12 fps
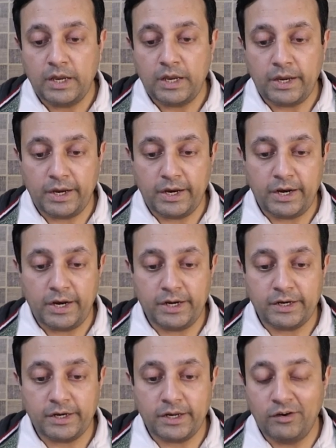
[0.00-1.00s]

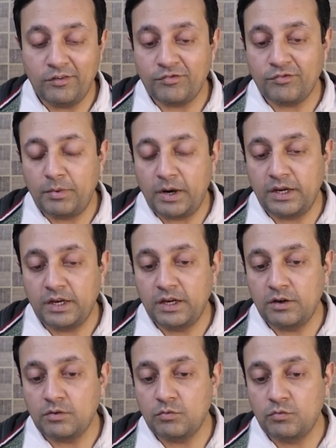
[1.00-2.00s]
and if
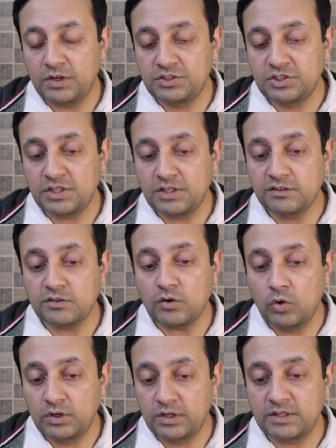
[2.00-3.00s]
my version is
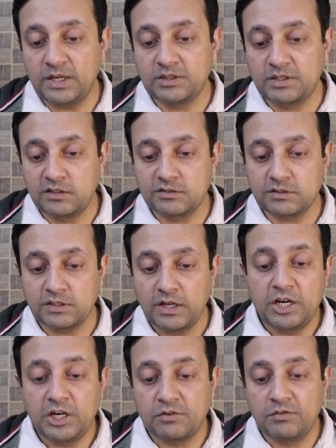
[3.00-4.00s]
older than this,
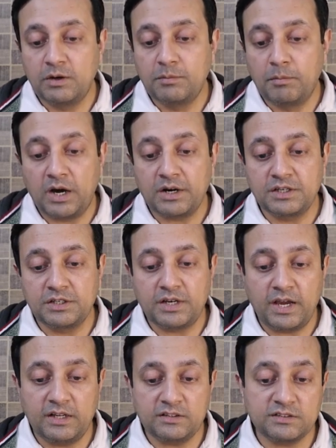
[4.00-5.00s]
it will mark it
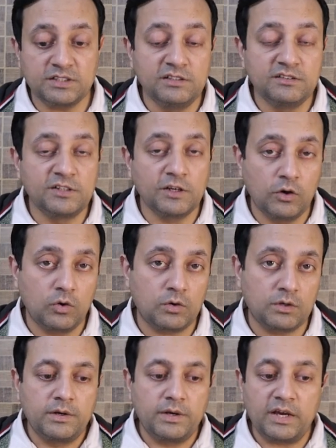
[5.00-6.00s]
as insecure.
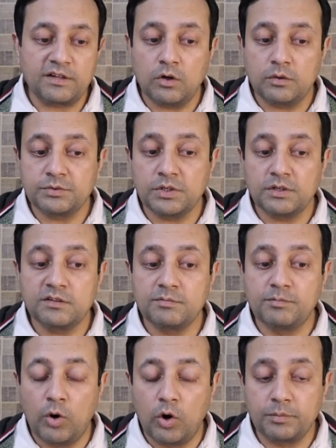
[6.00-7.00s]
Next option is
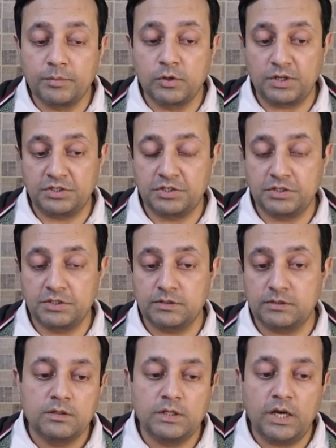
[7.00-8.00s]
bot protection,
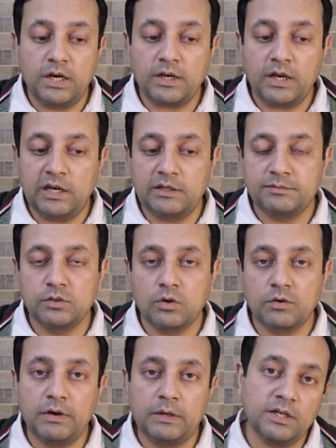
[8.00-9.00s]
that helps your
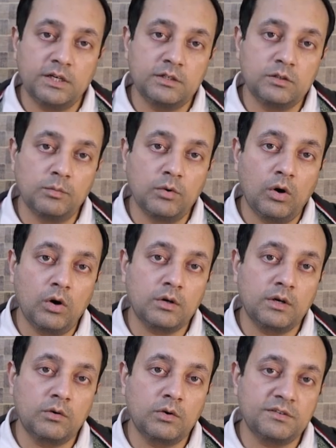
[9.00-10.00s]
website to block
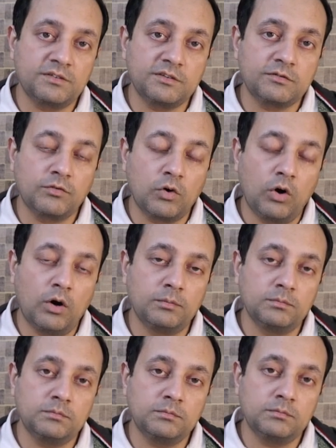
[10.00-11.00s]
requests
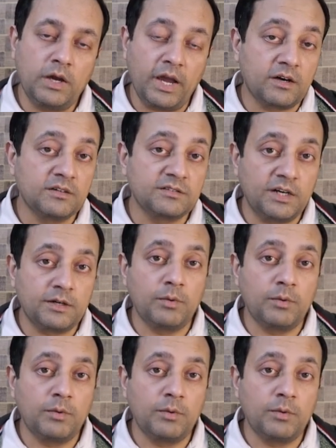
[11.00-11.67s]
from hackers and